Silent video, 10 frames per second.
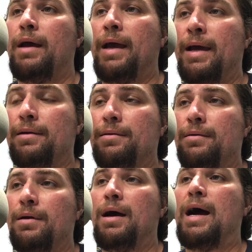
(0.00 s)
Ed,
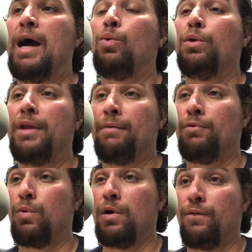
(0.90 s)
I will
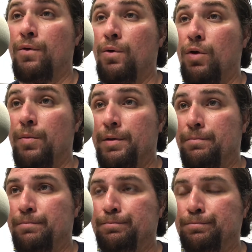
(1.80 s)
never work for a
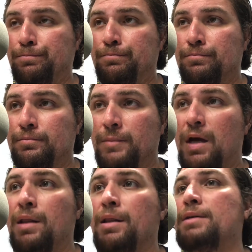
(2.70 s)
woman
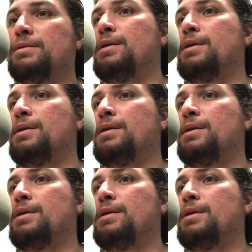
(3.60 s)
unless